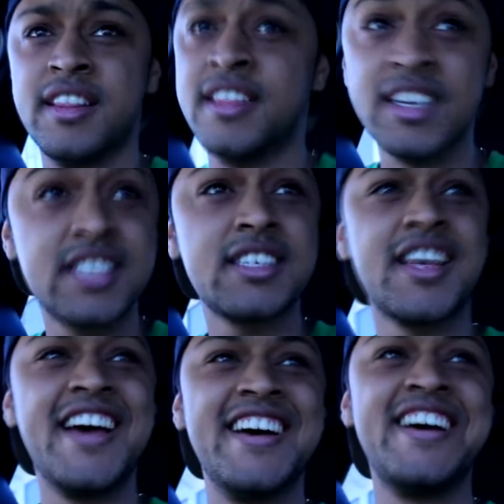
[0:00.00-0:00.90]

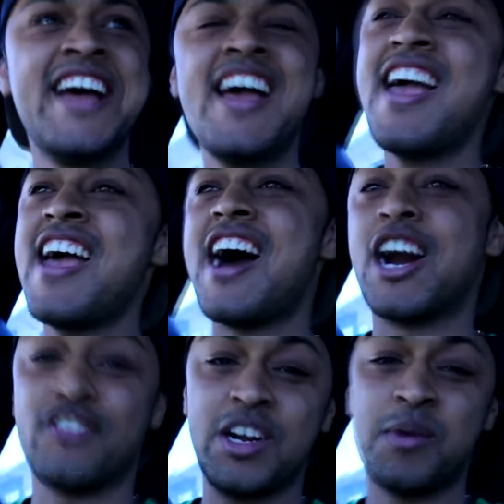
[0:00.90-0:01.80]
this.
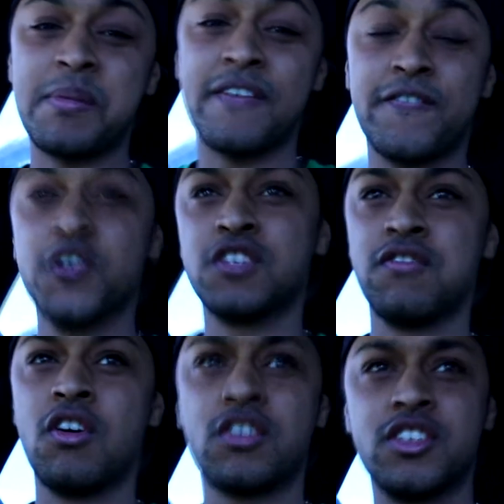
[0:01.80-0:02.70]
I don't really want my first
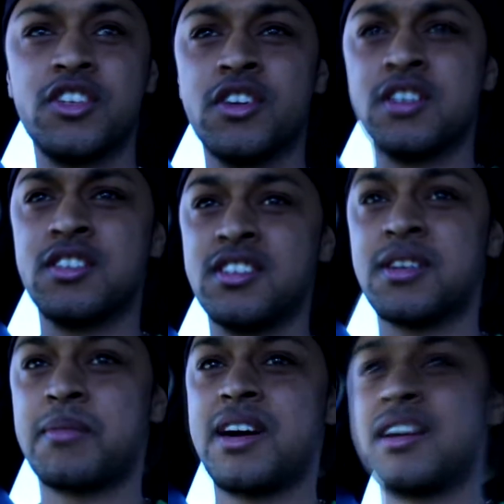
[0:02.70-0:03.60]
vlog to turn into
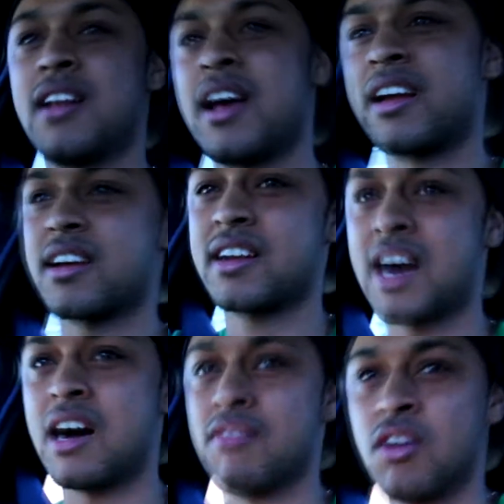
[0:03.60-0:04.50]
some kind of like
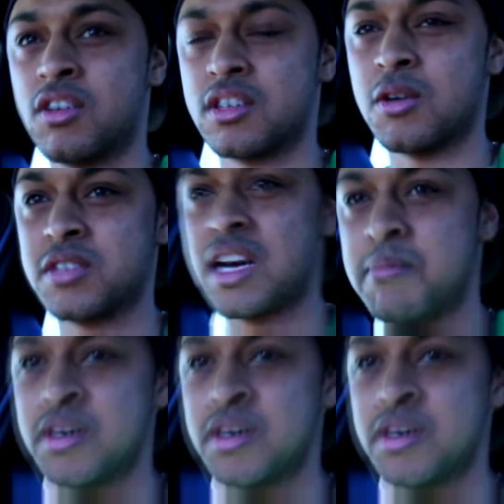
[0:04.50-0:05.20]
car vlog the whole time,